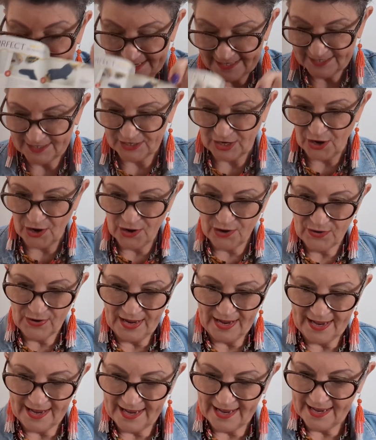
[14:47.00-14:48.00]
So
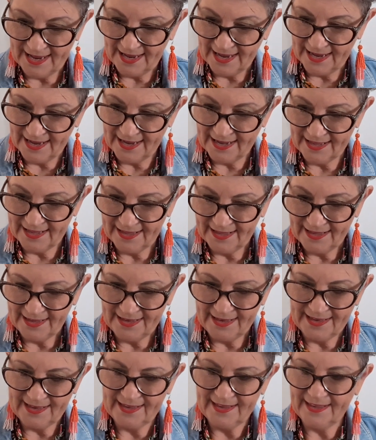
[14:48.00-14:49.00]
the
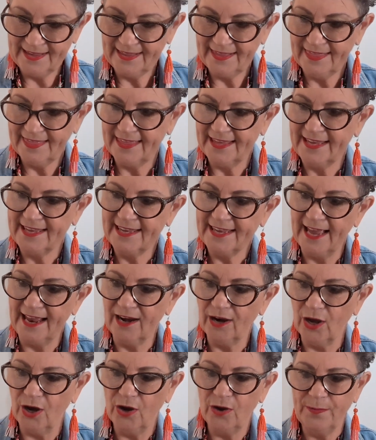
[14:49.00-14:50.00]

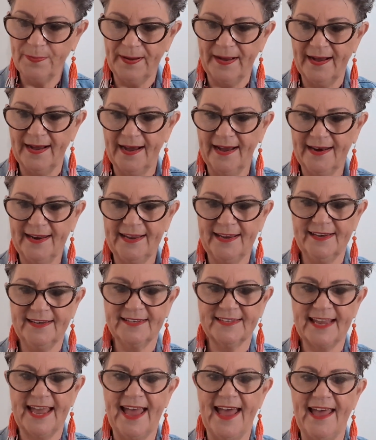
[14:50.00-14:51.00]
yellow part
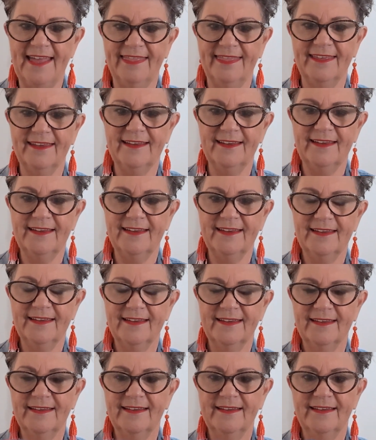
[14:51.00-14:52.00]
is at the
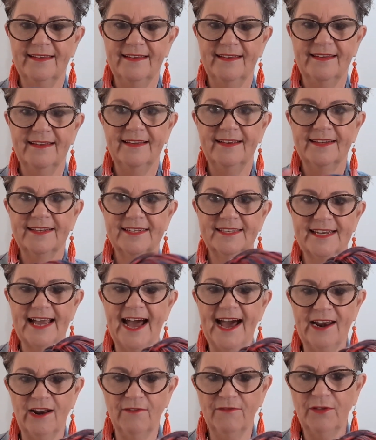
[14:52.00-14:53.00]

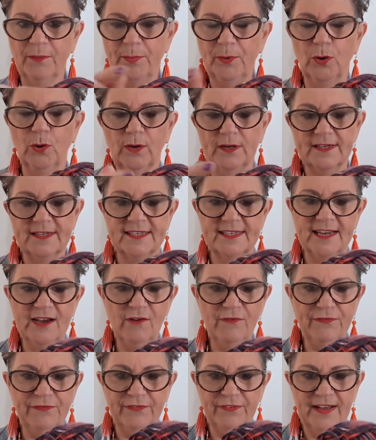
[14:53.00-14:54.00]
start of the ball
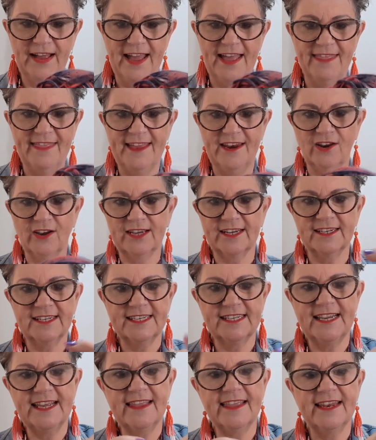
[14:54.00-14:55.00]
itself, and then I can
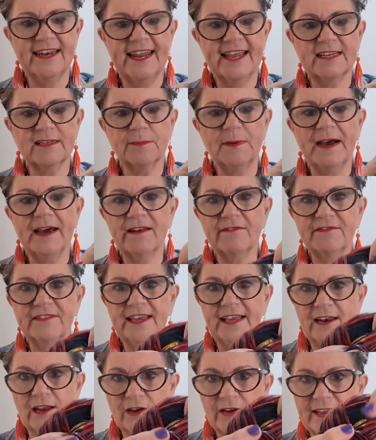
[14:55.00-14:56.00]
see the next part of
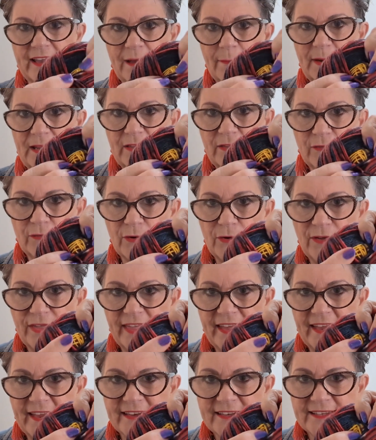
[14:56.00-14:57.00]
yellow coming through
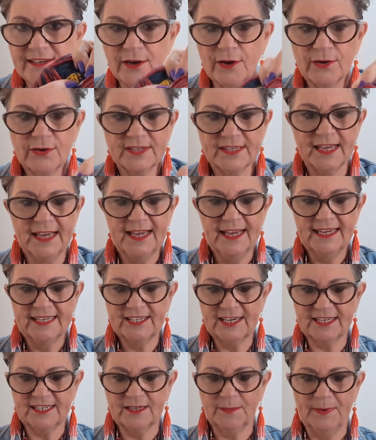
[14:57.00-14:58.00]
there. So it's
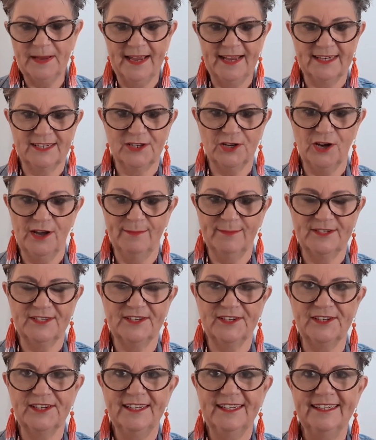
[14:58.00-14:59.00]
just about time
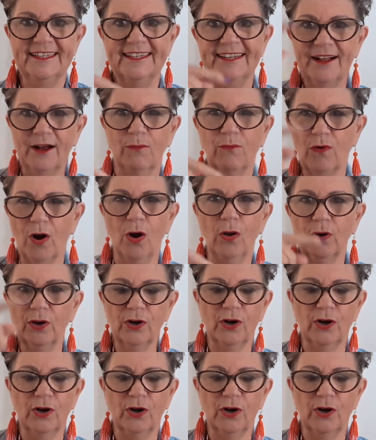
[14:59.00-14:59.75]
to roll